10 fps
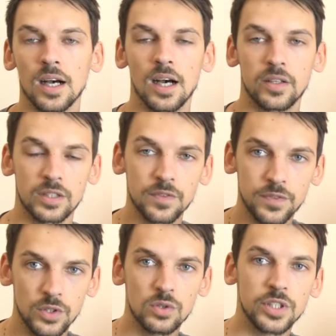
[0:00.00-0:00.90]
There are a
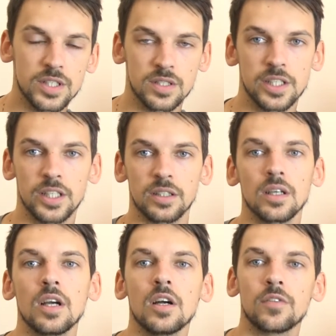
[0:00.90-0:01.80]
few reasons here.
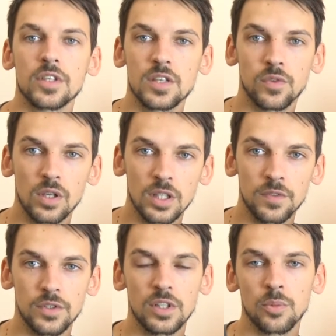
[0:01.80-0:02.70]
First of all,
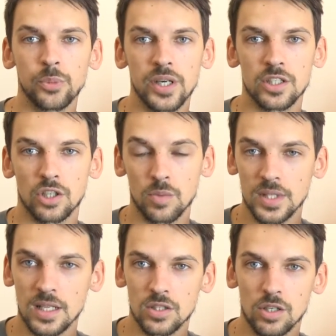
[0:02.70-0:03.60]
if you compare
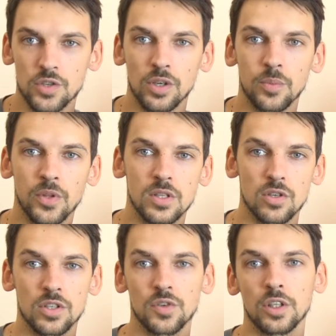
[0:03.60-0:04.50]
Serpstat search volume to the
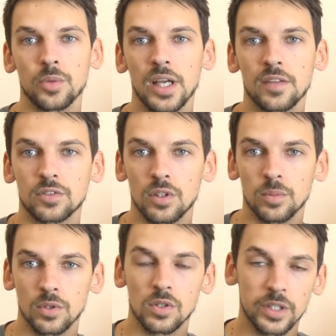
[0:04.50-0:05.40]
search volume you get
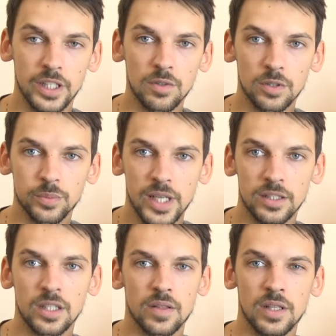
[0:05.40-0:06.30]
from Google Keyword
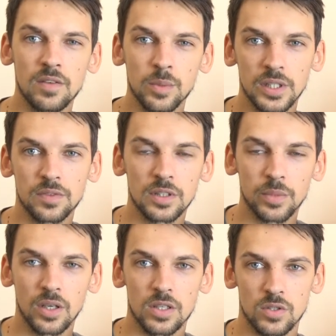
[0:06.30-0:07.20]
Planner, they will be different
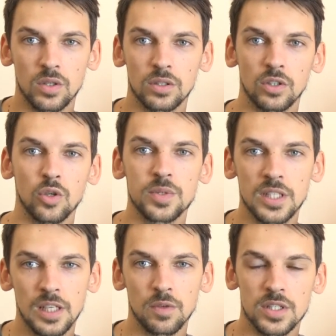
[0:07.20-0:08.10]
because Google groups
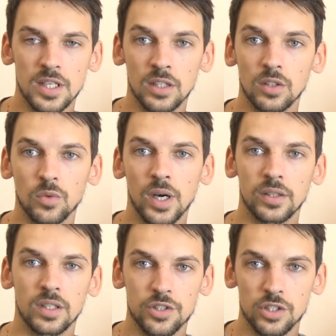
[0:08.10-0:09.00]
keywords into
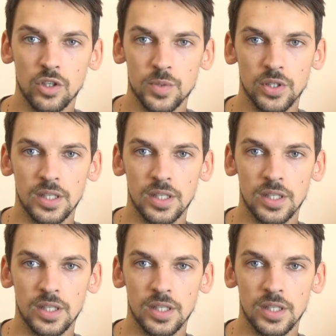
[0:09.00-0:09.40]
quite large groups.